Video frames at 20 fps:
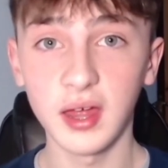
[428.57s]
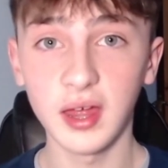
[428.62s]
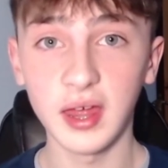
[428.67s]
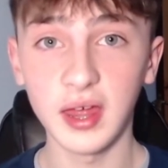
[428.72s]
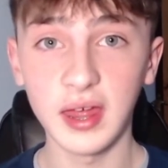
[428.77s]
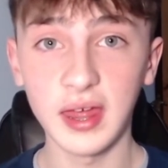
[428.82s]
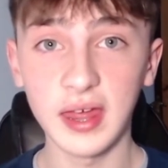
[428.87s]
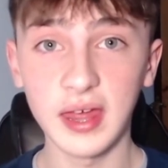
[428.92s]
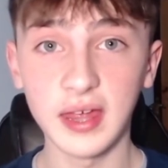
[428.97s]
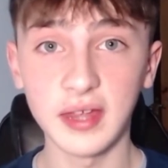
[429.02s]

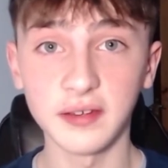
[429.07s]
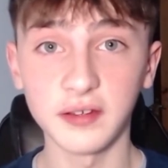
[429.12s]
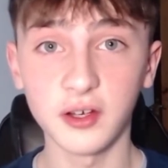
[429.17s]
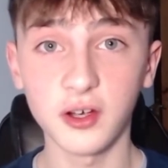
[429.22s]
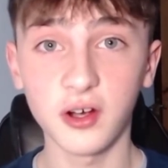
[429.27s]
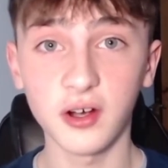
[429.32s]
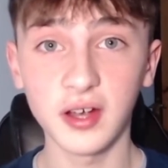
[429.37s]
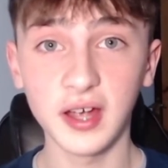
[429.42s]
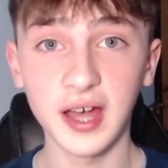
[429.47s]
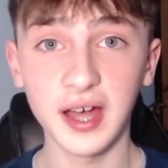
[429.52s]
in
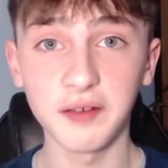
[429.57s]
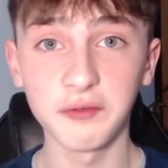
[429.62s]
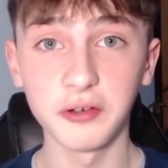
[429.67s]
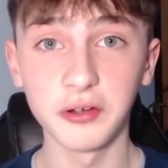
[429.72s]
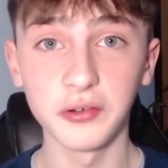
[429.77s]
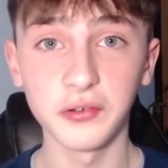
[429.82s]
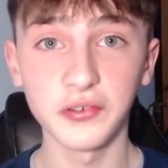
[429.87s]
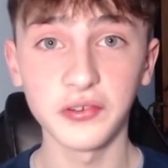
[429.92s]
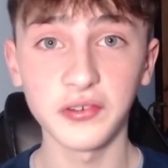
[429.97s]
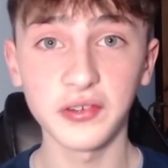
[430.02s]
Kai
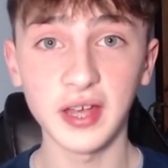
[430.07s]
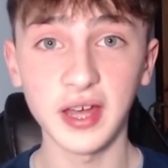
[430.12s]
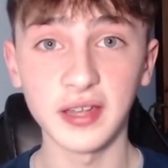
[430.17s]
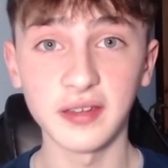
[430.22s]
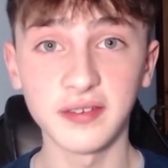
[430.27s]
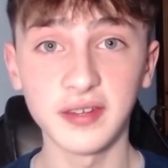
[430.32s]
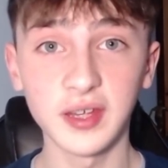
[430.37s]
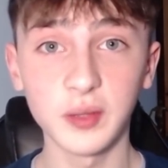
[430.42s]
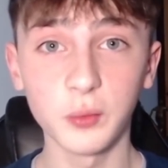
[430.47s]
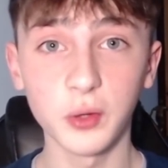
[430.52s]
Havertz and
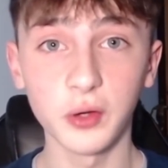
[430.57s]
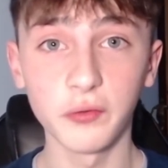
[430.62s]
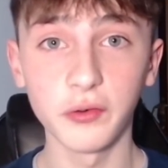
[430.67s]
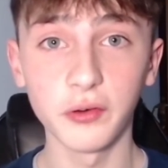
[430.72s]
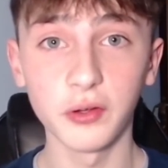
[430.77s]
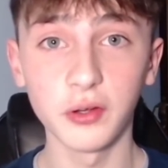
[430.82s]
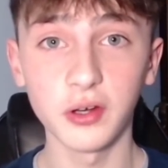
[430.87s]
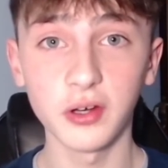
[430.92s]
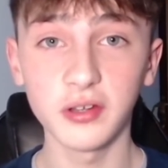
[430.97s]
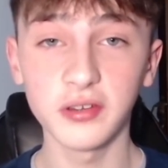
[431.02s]
Timo
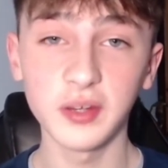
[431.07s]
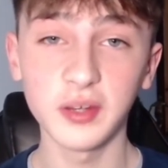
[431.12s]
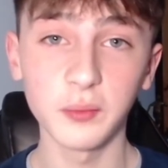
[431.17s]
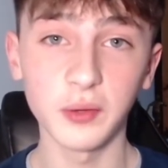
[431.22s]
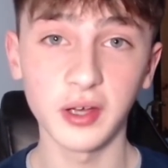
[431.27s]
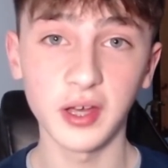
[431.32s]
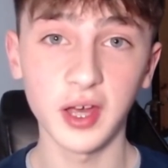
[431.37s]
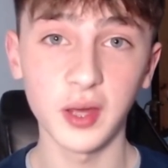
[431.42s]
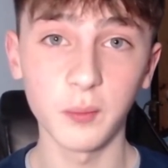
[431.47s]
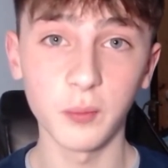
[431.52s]
Werner. Timo
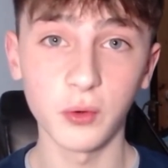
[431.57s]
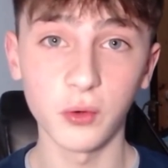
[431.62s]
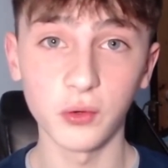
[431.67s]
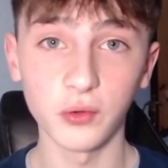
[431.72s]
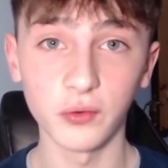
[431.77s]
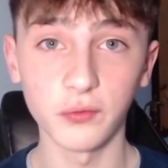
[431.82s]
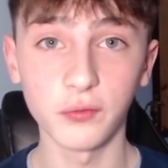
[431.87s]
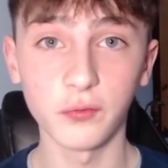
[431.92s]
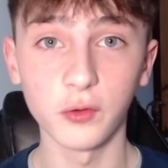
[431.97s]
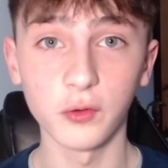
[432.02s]
came on
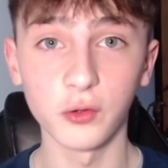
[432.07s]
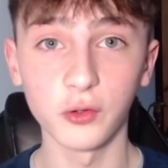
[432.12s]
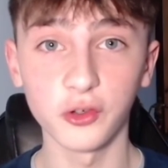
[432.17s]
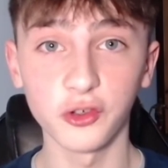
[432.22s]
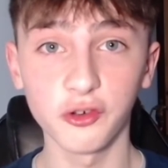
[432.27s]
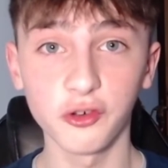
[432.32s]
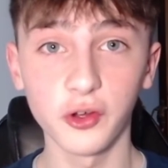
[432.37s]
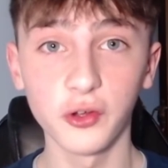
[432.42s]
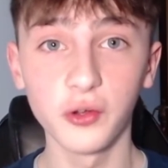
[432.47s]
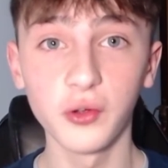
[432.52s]
for
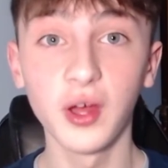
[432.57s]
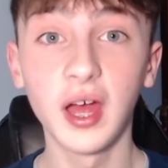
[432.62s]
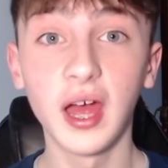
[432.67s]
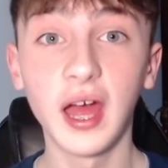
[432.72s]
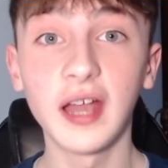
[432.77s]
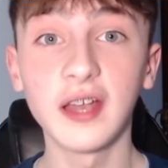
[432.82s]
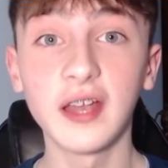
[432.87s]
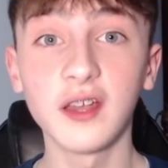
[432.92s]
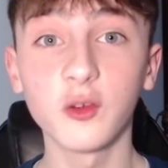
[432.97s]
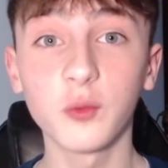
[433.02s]
Giroud.
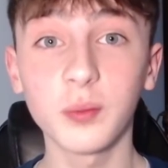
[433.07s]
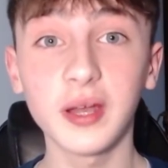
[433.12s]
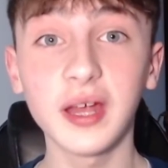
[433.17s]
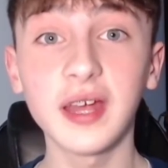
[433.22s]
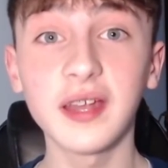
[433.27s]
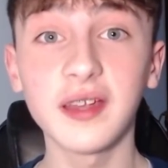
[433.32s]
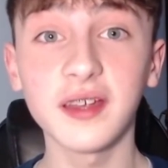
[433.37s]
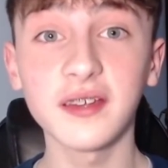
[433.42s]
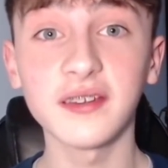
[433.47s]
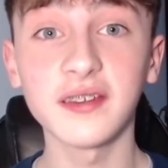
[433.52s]
He's played
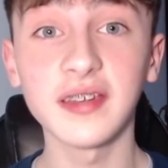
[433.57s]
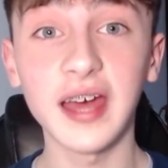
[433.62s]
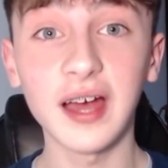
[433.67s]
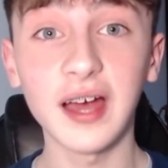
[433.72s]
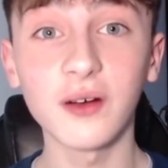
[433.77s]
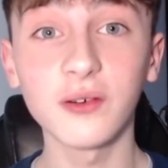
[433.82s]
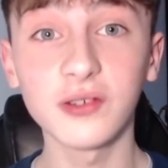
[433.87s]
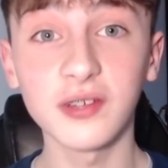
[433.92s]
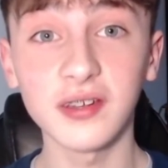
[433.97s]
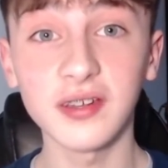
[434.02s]
as an
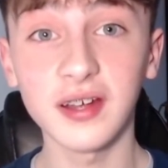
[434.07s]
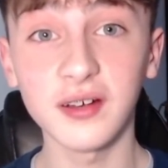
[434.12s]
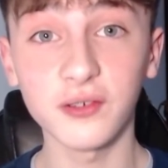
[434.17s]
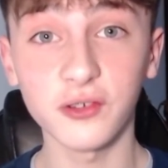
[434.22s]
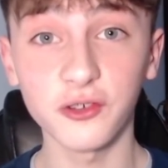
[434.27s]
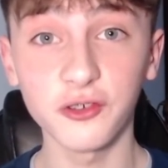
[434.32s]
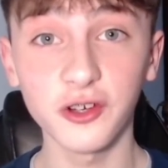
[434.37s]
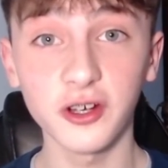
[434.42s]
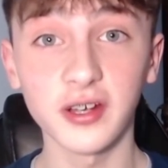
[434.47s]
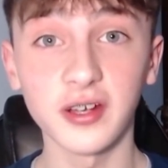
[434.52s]
out-and-out
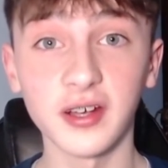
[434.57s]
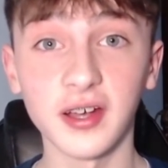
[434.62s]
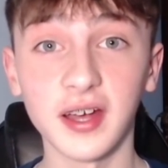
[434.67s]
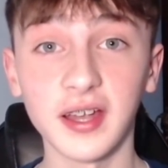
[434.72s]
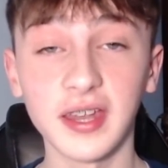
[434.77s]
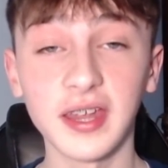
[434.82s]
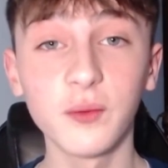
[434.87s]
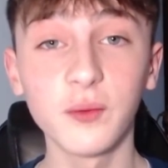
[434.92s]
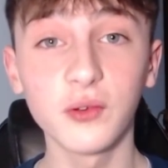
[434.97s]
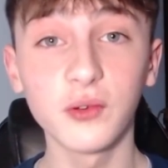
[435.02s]
striker, and
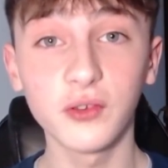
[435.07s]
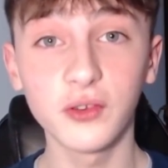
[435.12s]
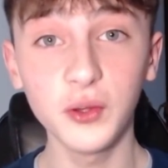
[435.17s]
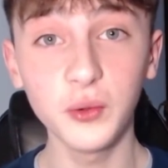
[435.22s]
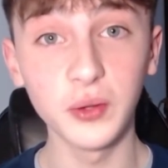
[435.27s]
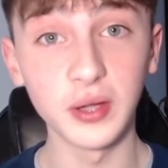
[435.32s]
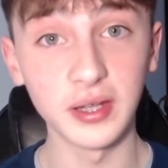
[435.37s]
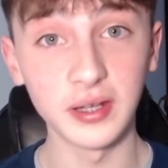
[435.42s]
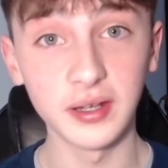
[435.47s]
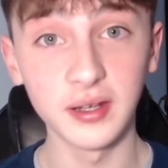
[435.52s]
he
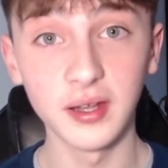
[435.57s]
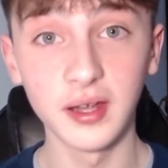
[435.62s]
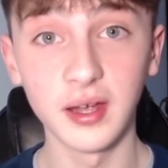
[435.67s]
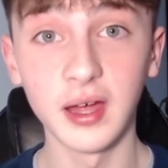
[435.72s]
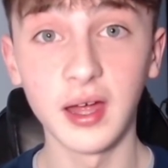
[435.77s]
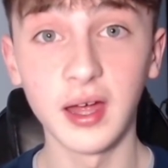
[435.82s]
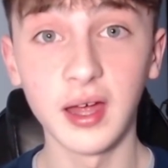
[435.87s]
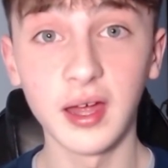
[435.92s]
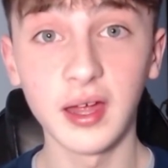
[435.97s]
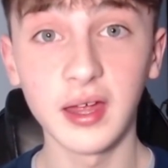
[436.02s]

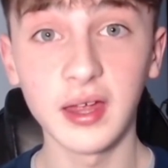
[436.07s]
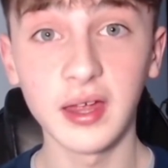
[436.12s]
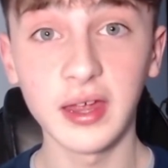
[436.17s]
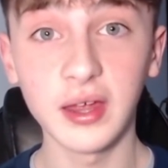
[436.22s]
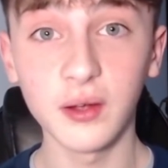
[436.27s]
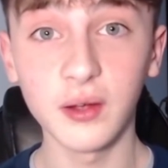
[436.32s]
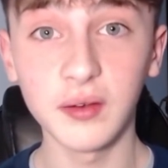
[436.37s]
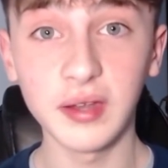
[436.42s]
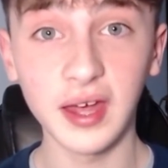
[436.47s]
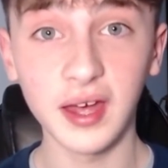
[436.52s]

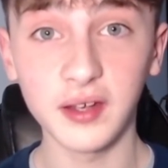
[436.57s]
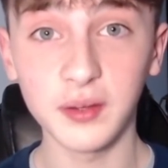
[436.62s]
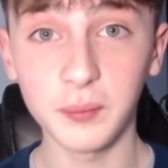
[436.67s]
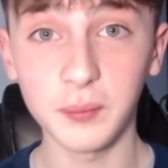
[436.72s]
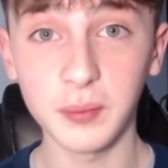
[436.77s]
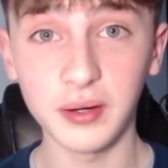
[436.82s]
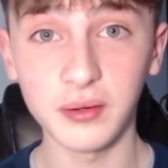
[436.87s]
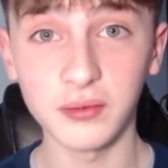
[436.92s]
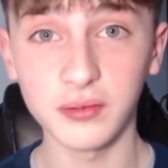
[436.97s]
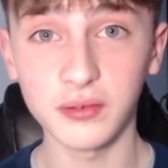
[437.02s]
only had
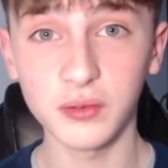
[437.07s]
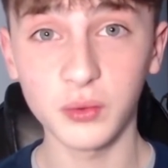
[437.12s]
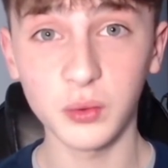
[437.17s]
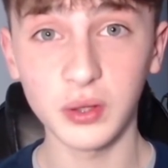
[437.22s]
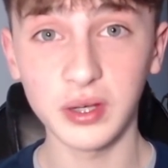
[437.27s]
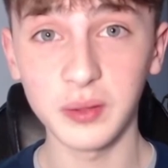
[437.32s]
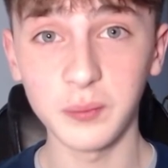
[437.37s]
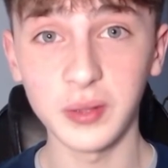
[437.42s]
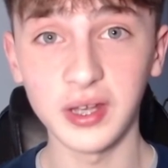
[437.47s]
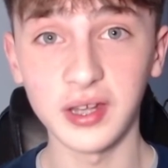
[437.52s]
about
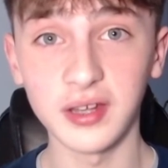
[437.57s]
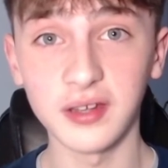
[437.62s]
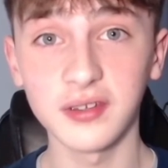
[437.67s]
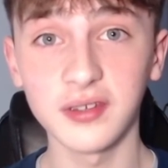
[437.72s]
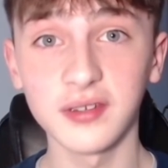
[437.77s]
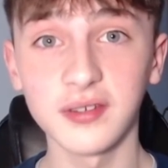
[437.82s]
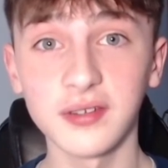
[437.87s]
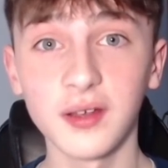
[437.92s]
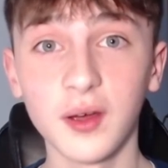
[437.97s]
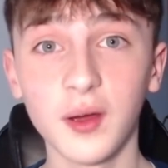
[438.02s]
20
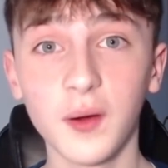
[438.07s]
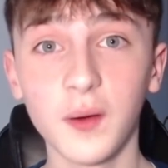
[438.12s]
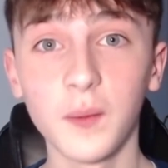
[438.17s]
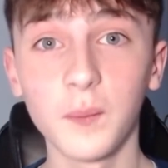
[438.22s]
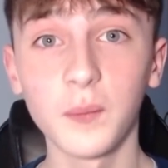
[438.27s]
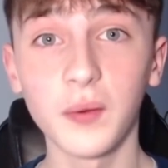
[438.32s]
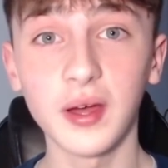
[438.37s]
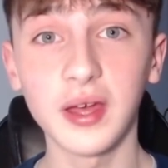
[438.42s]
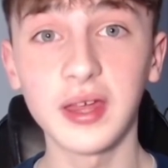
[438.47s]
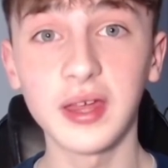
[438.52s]
minutes,
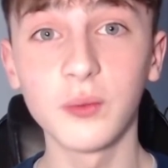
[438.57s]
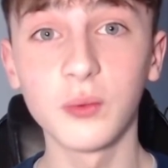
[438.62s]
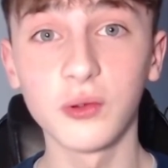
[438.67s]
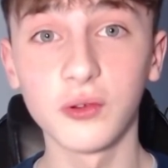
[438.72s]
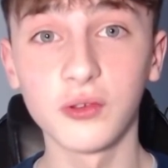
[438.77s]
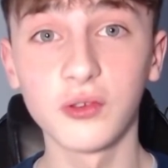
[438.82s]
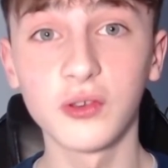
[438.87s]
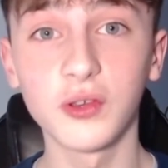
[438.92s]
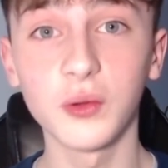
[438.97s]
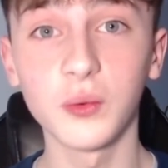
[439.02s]
but he was
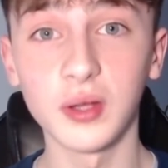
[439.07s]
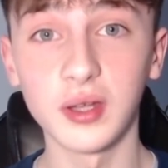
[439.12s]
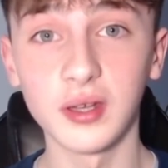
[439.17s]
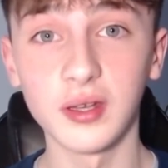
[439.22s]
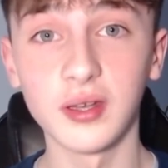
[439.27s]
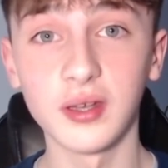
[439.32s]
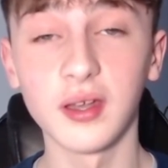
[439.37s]
doing